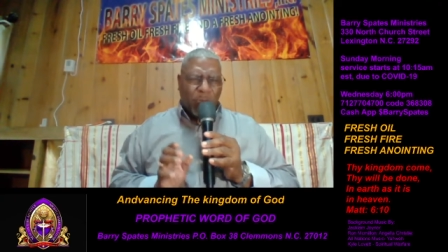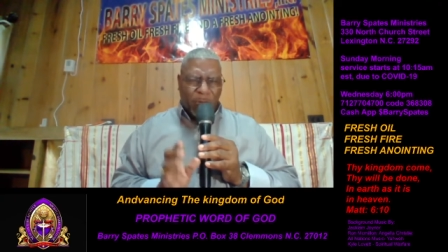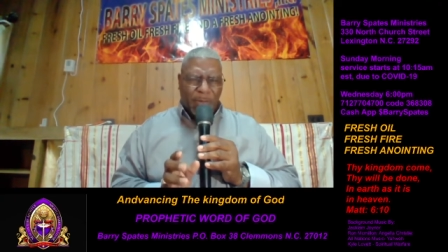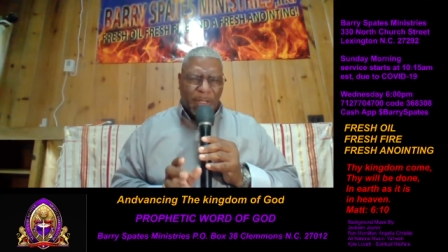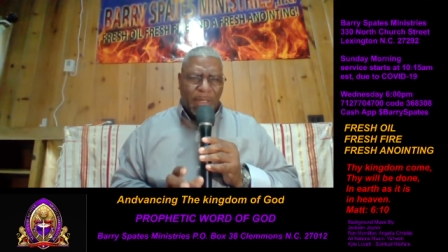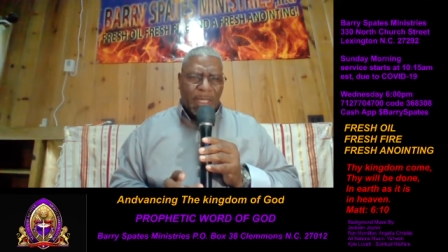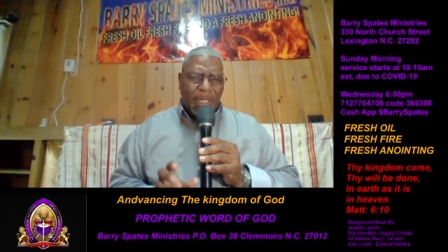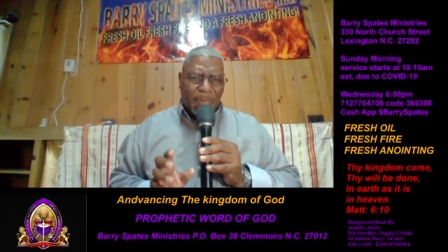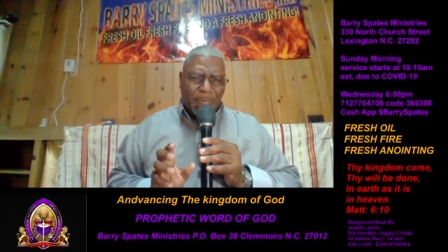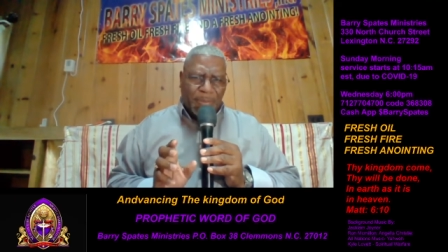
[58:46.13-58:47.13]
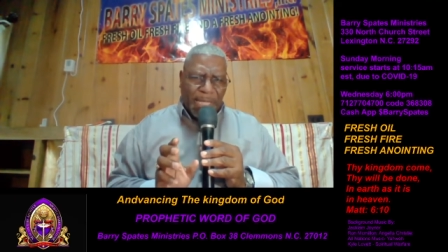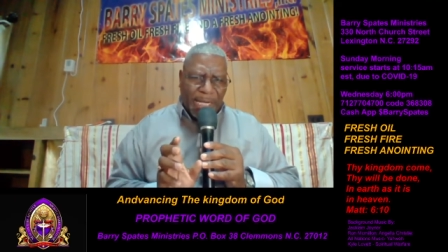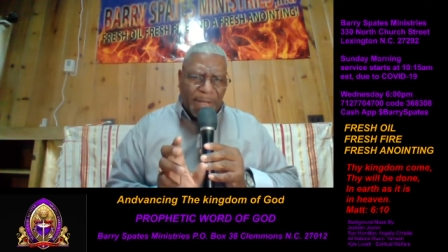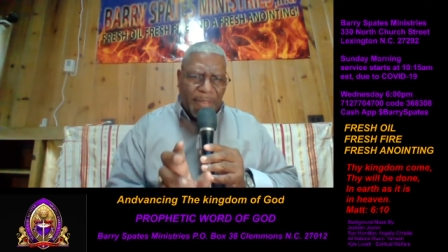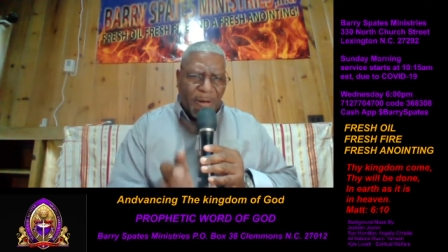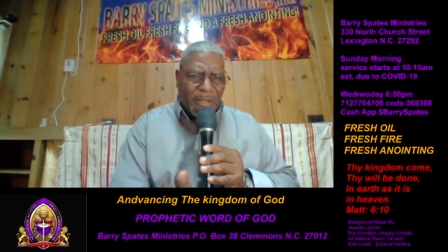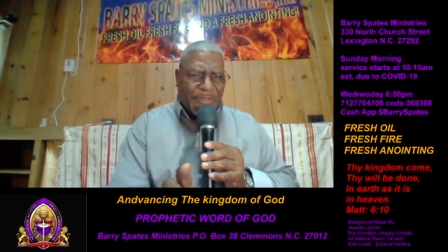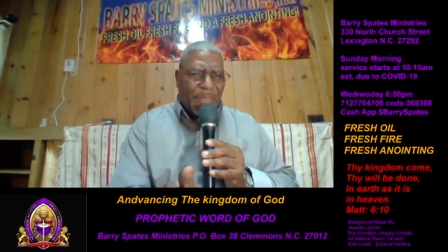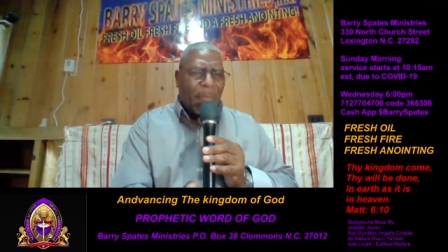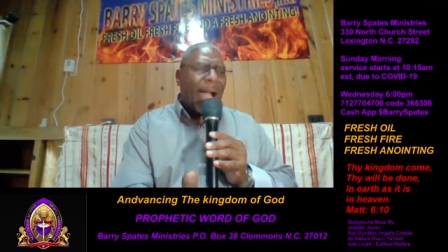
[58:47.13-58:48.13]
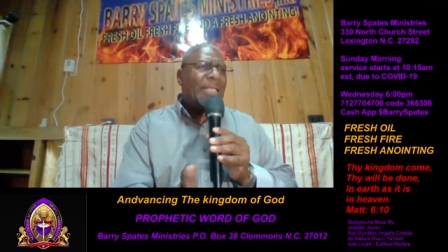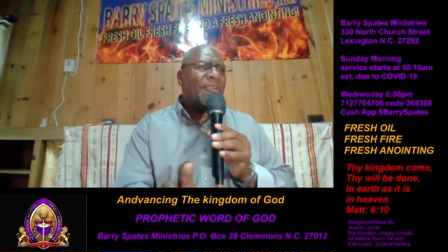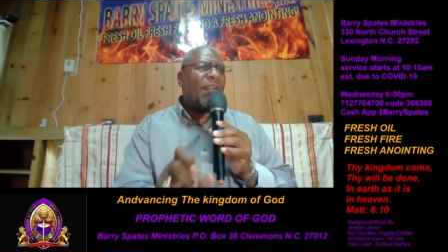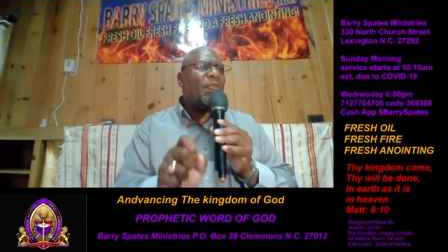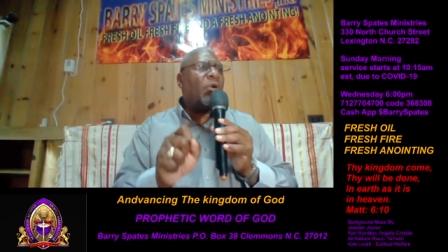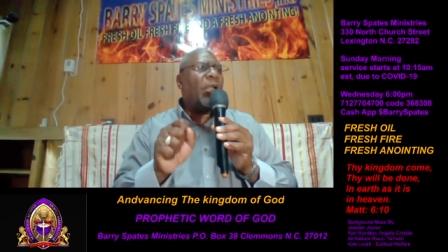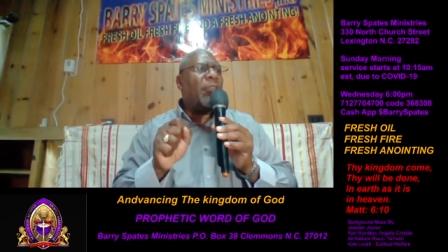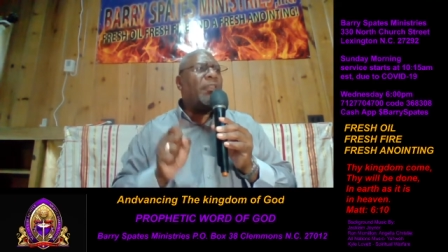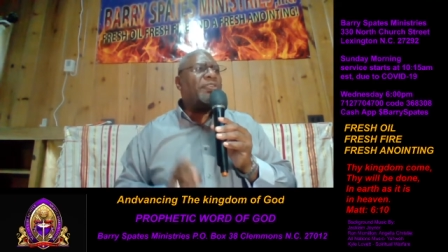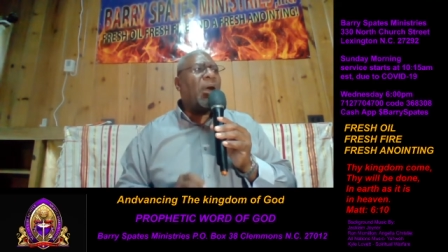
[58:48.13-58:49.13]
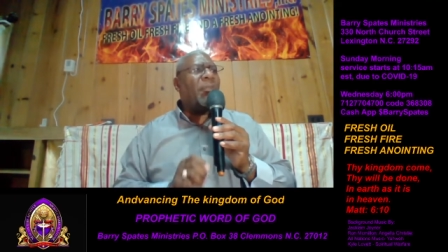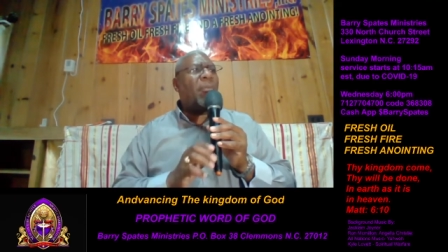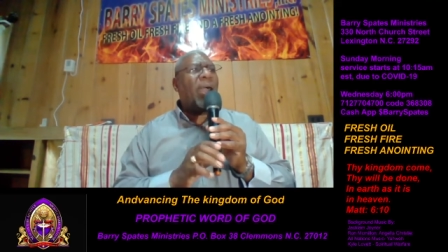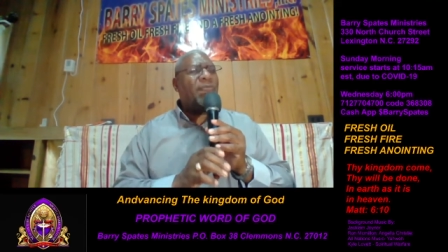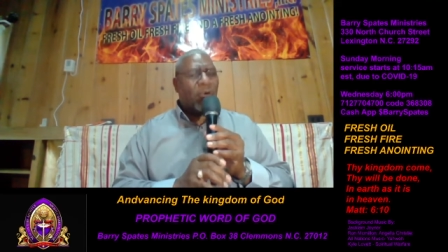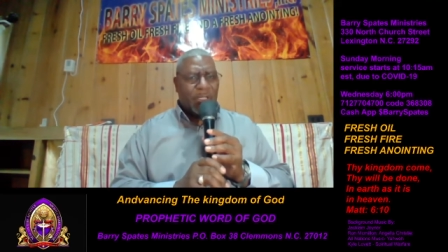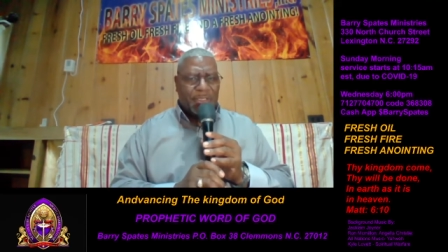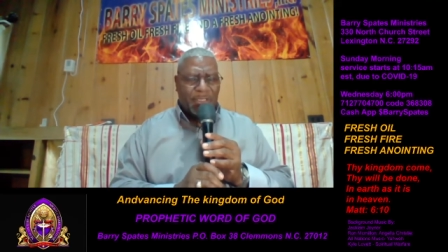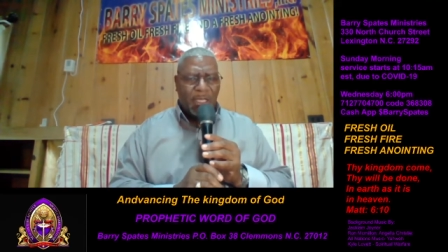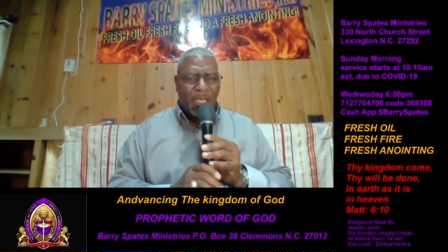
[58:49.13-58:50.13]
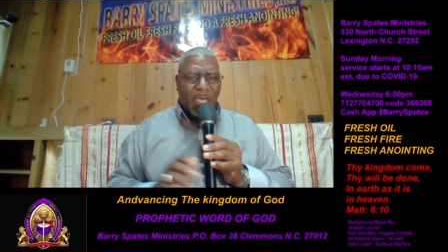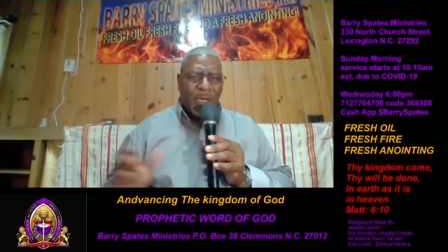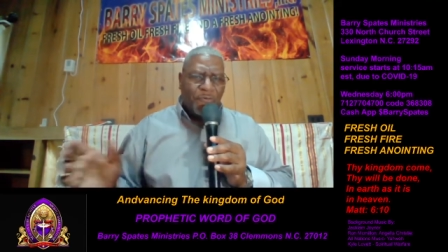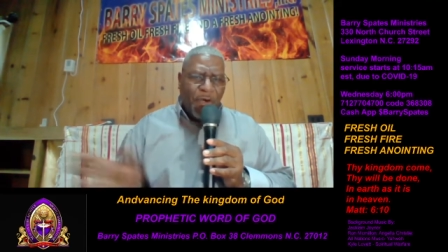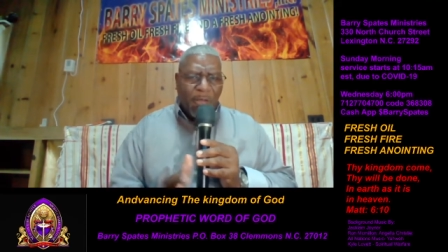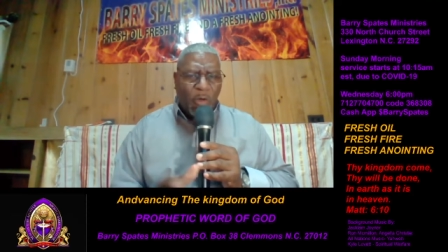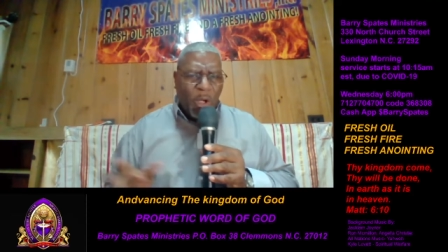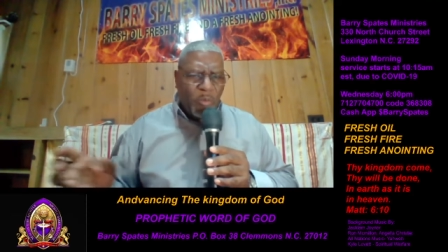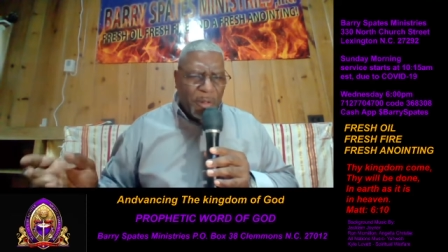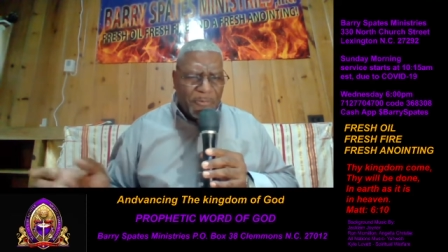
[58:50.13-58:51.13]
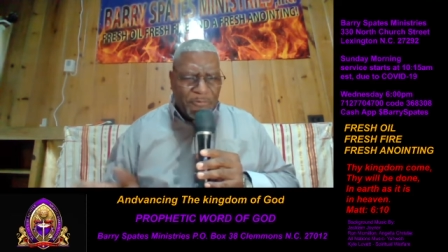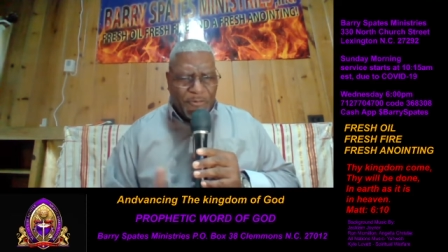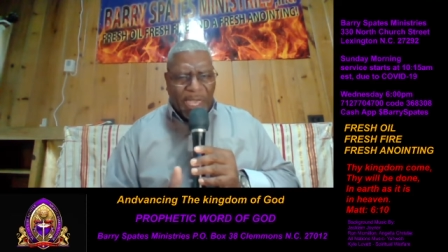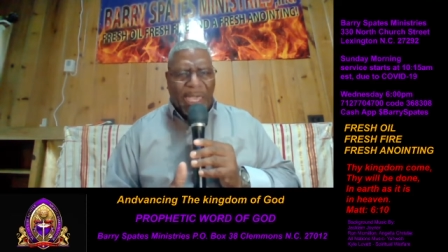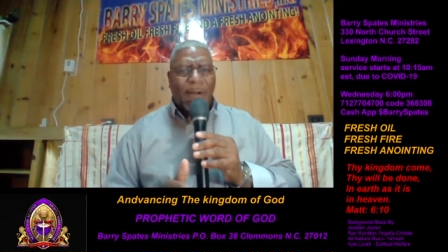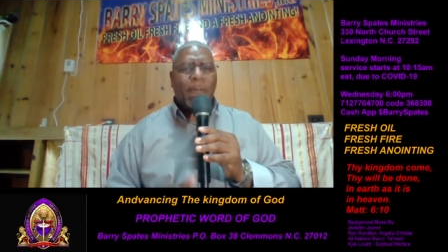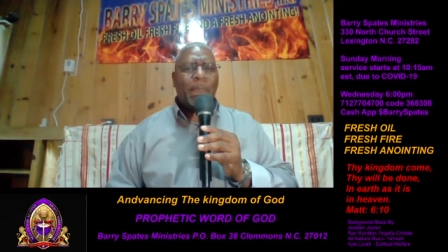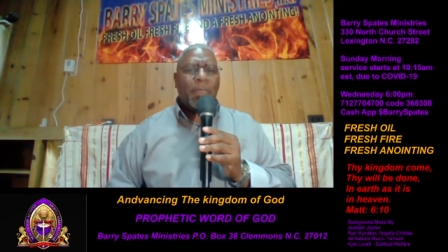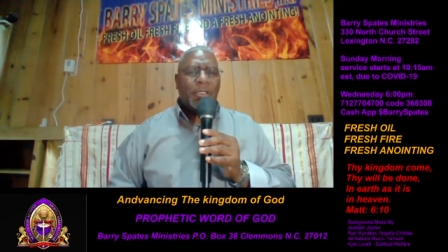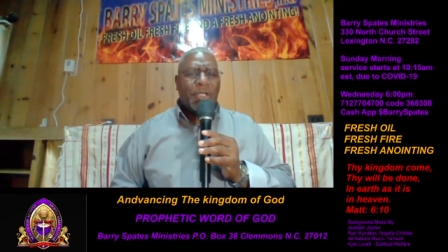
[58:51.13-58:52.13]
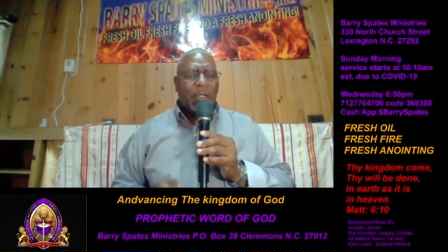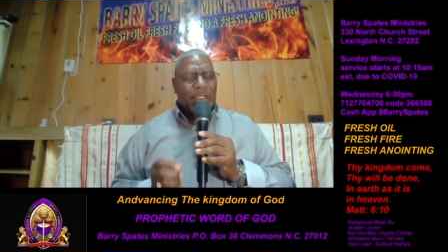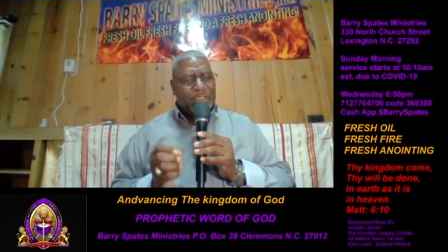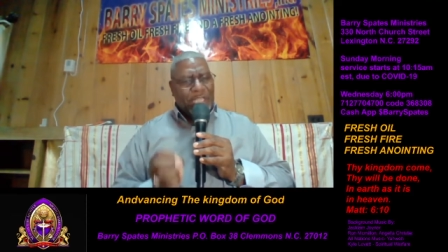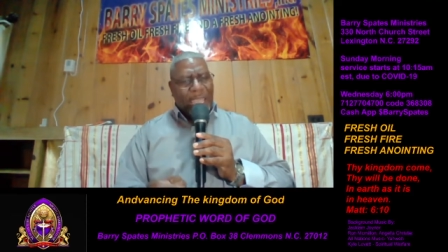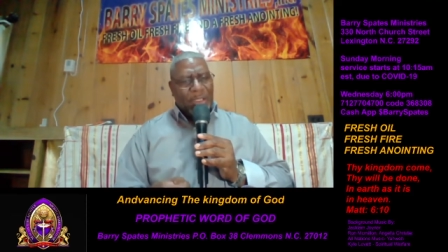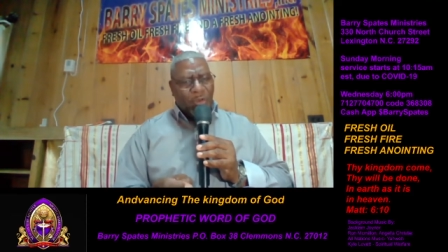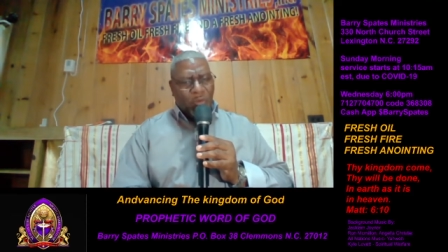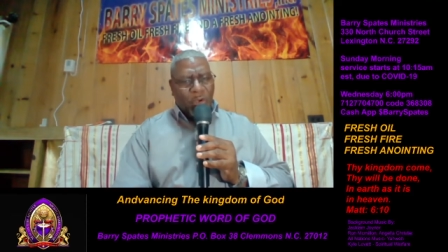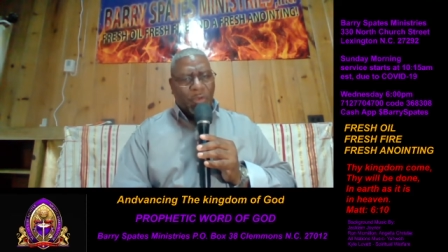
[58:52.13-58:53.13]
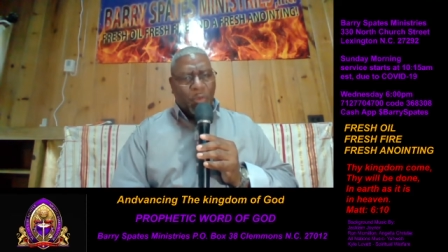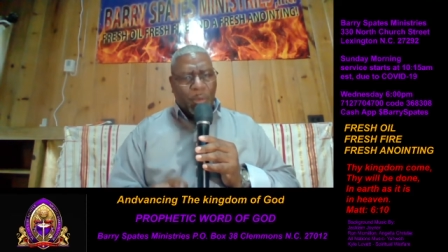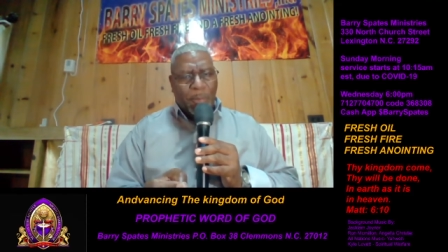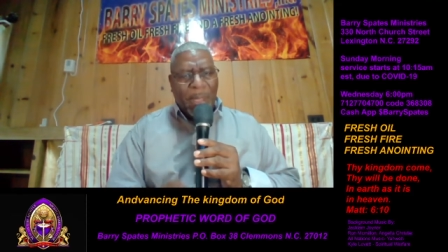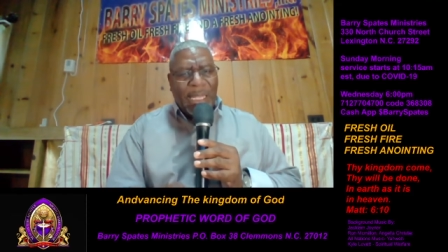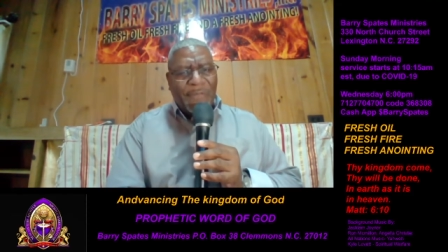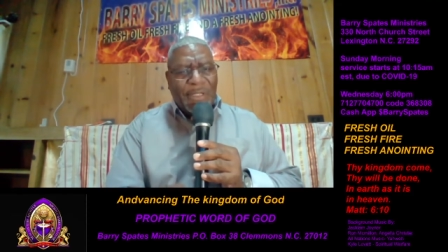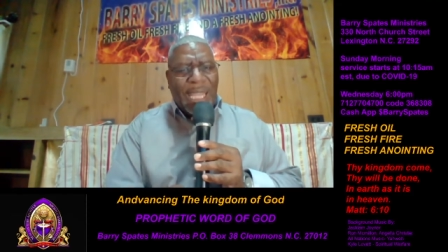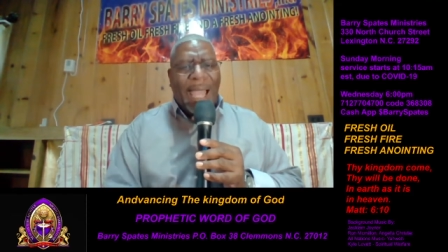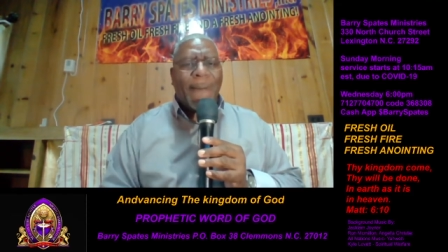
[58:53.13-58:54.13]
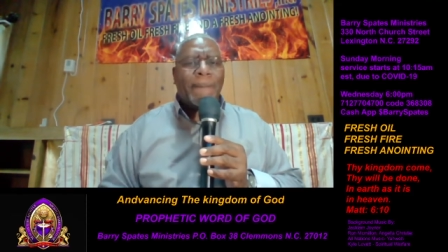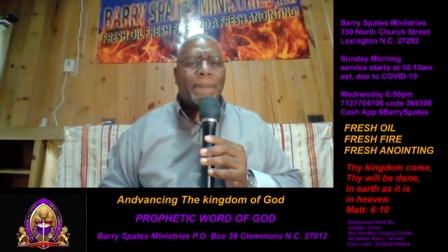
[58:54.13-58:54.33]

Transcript: word, plant it in the hearts and the minds of everyone under the sound of my voice. Father, when we fail to understand your word, we repent even now.